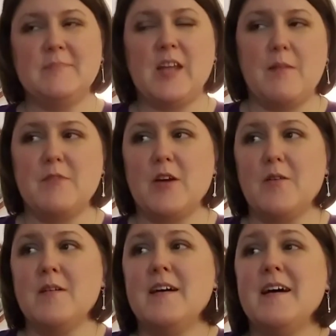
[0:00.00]
time to
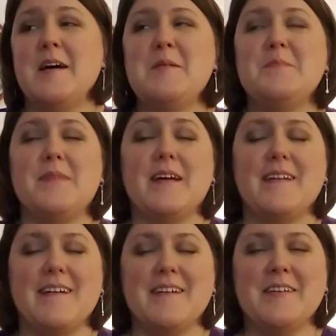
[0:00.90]
go. But
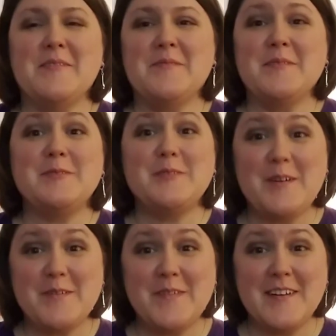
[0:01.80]
it was
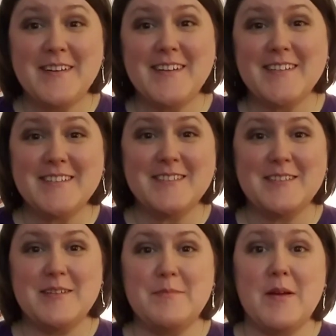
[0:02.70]
so funny because
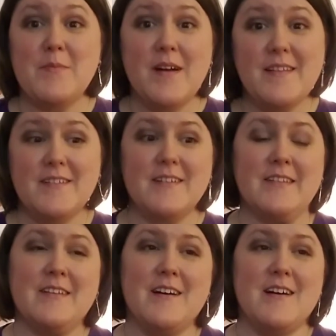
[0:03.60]
my
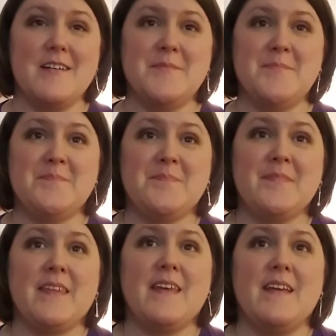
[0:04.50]
brother-in-law
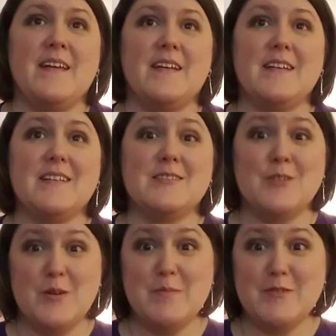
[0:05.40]
is an
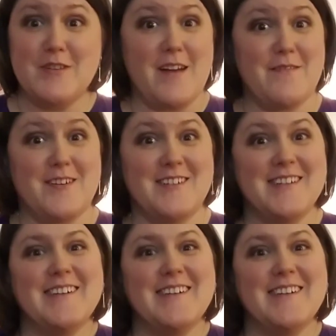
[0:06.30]
Uber driver.